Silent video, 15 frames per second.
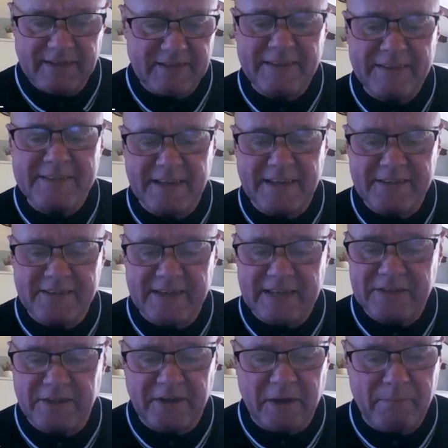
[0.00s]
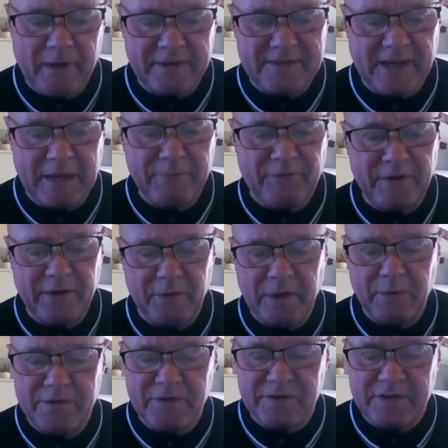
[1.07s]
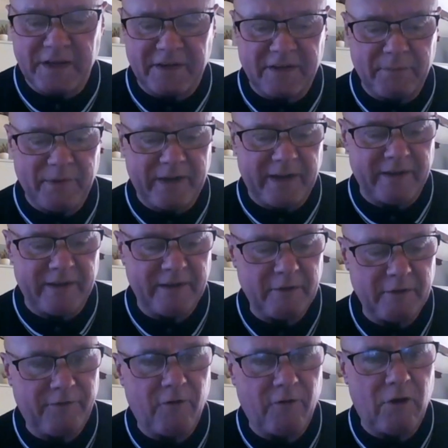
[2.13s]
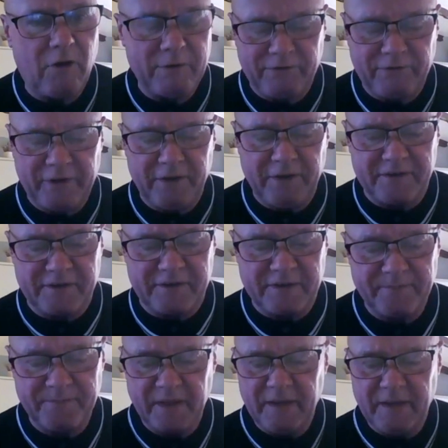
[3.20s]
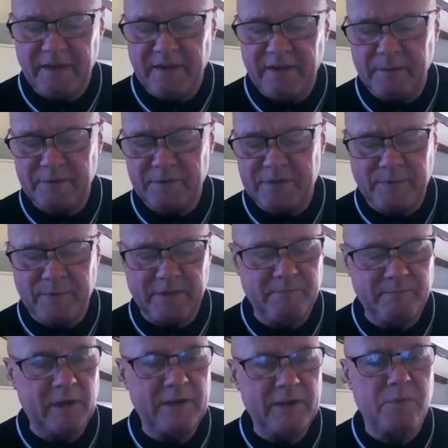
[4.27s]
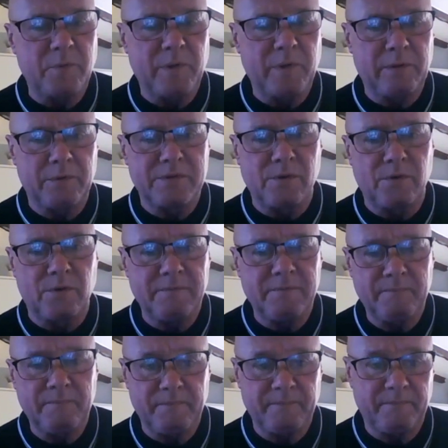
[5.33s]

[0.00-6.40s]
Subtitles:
Last season ended at a bad time for you. You were just hitting a bit of form and fitness. You must have been pleased with the way it was going.